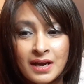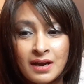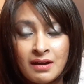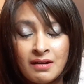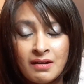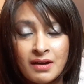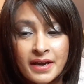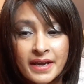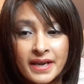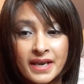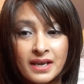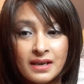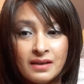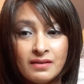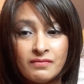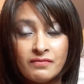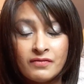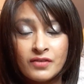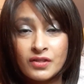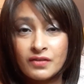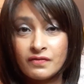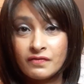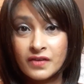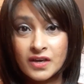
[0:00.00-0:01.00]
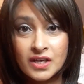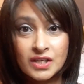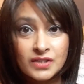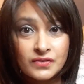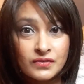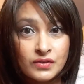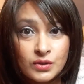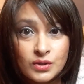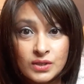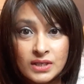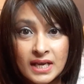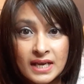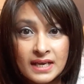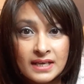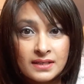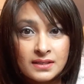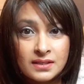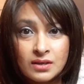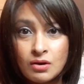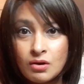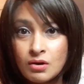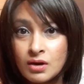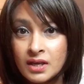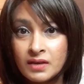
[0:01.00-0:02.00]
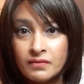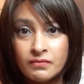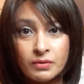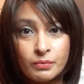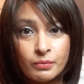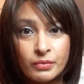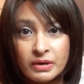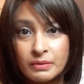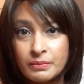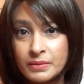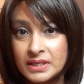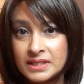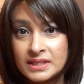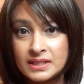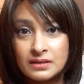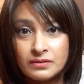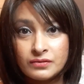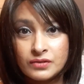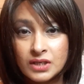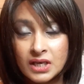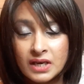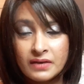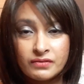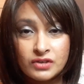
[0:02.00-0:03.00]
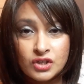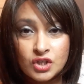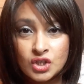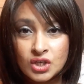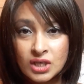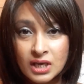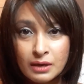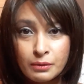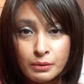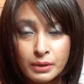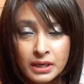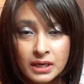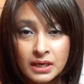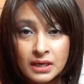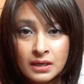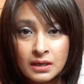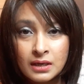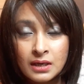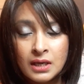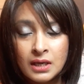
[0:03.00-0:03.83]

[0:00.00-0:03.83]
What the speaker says: I, for the first few days, can't even bring myself to have a shower.